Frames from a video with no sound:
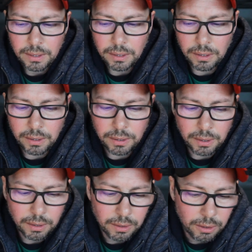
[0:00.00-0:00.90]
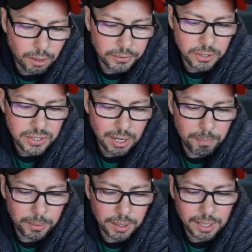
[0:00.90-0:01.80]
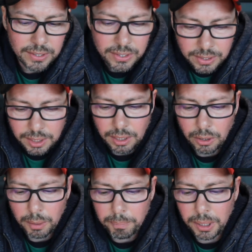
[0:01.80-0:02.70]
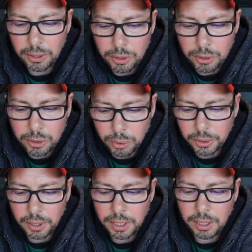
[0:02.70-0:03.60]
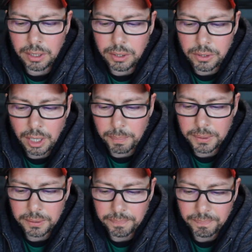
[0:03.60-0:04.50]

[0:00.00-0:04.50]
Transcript: Countries have been and still are being totally in debt.